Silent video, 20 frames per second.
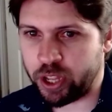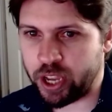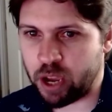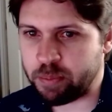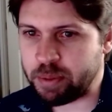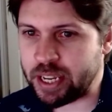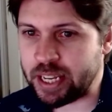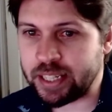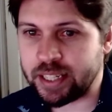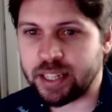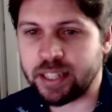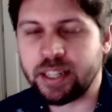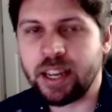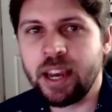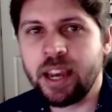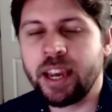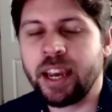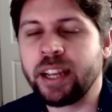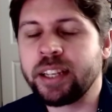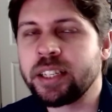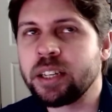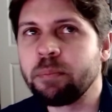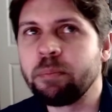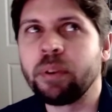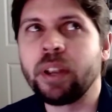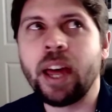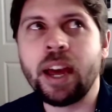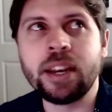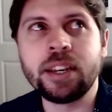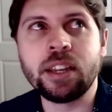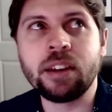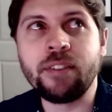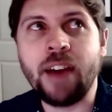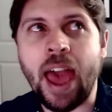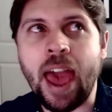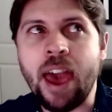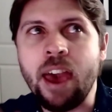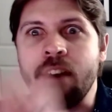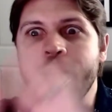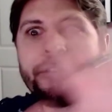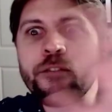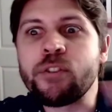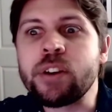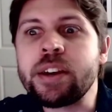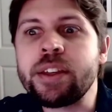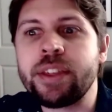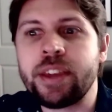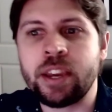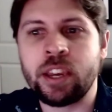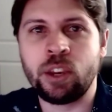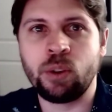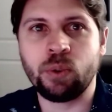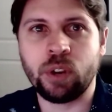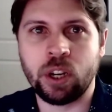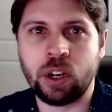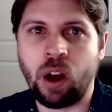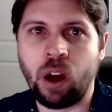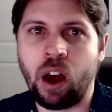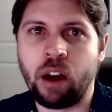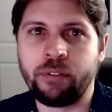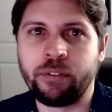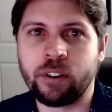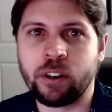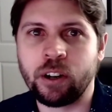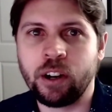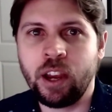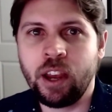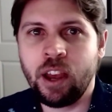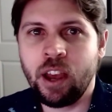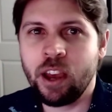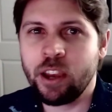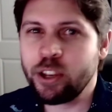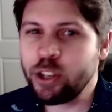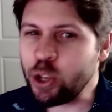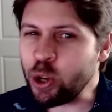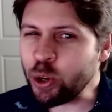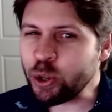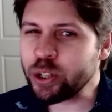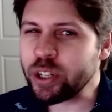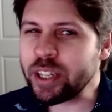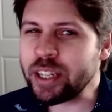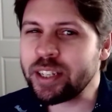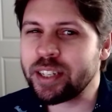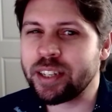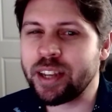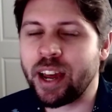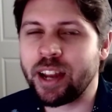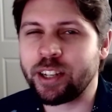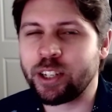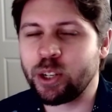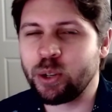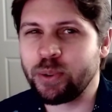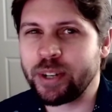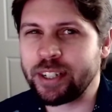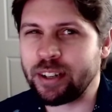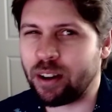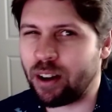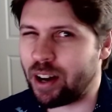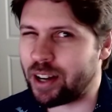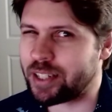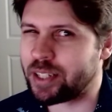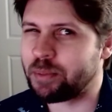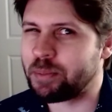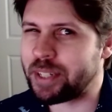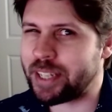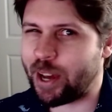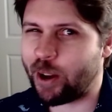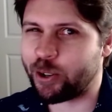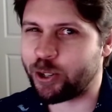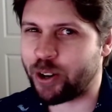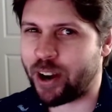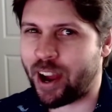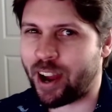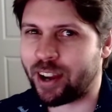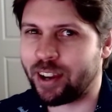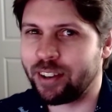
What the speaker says: pieces. It's a blend of everything you can offer, usually set to an awesome soundtrack.